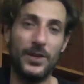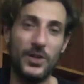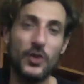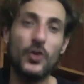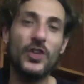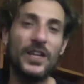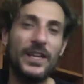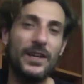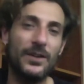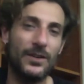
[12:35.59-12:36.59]
you'll
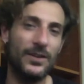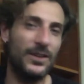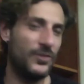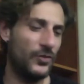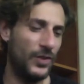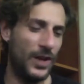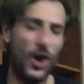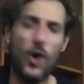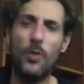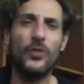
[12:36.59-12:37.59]
hear
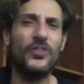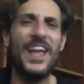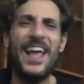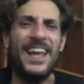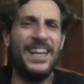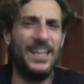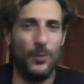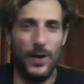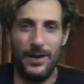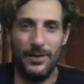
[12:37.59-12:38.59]
almost
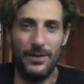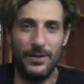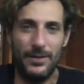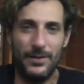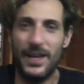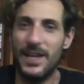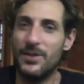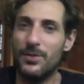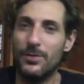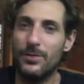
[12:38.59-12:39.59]
anywhere that you